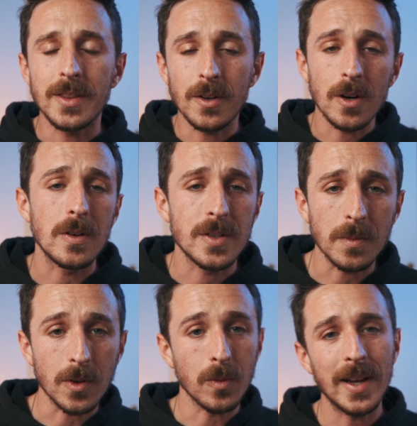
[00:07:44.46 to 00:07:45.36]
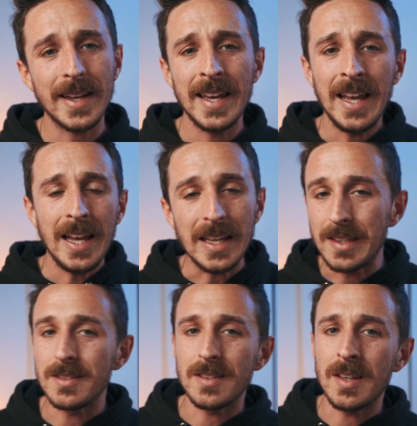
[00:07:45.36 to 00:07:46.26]
There are some quick,
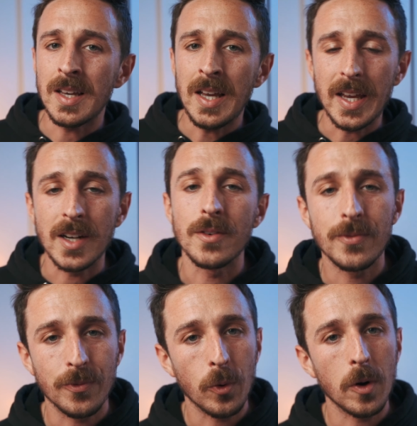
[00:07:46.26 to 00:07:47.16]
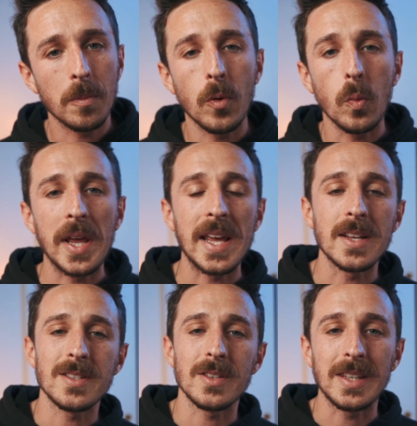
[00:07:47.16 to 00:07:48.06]
easy, and affordable
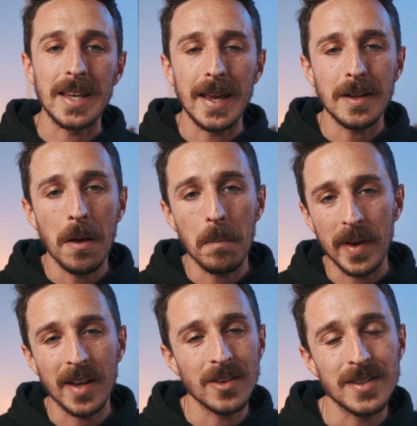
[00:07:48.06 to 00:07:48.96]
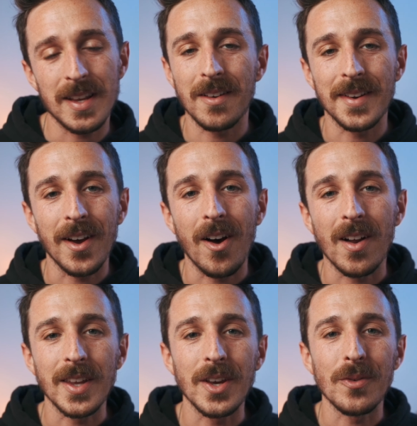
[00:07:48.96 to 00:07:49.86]
ways to get better sounding
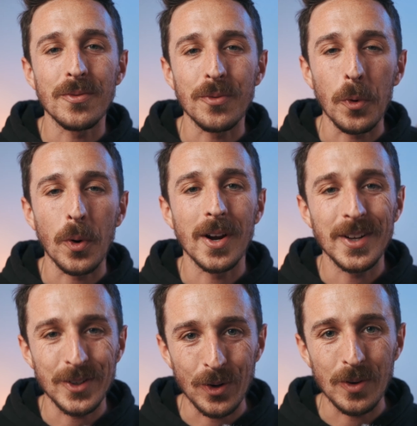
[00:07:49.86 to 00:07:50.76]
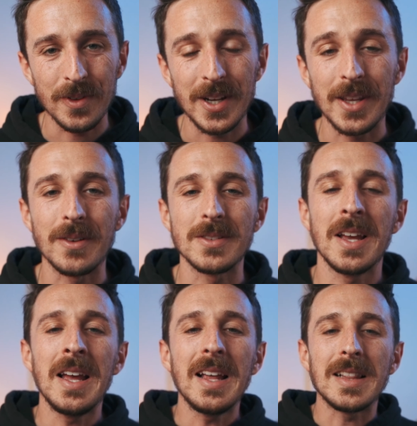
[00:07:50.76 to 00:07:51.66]
audio for your videos.
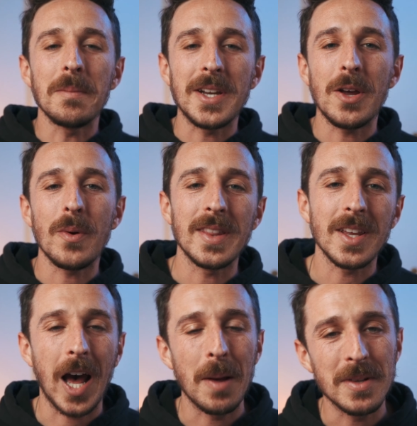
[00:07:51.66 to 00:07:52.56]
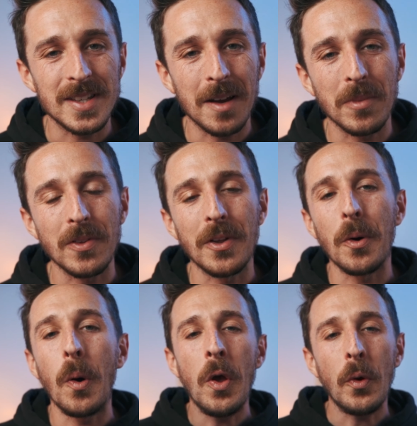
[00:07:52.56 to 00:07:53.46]
Let me know in the comments down
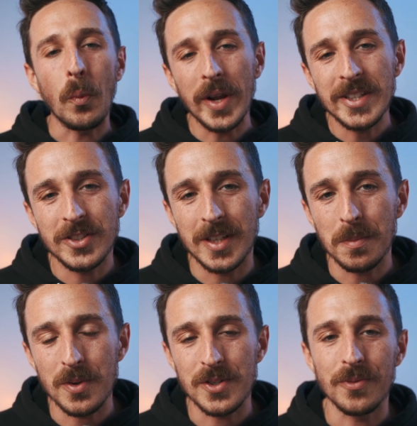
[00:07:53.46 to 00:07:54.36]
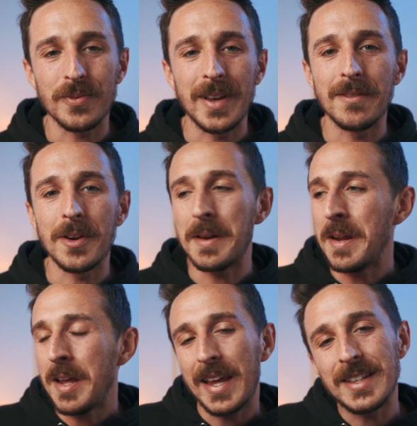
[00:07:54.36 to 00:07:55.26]
below which tip was your favorite,
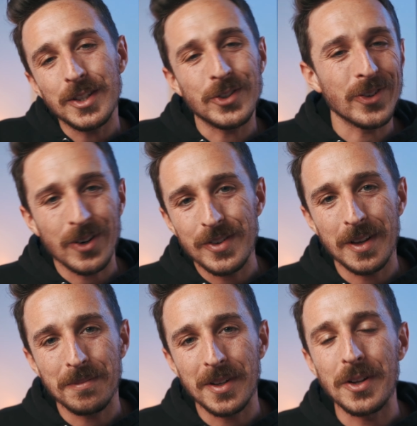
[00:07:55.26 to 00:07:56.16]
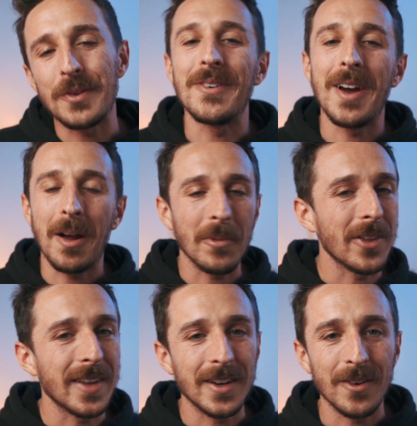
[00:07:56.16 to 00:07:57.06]
and did you learn something new? I'm
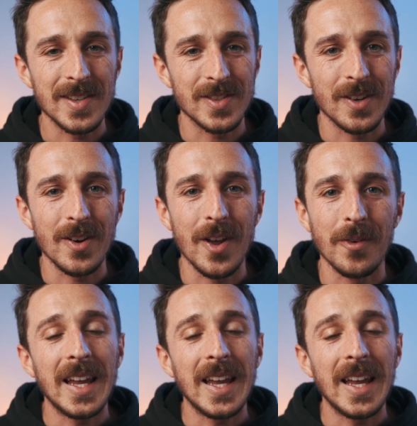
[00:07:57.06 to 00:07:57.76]
really interested to know.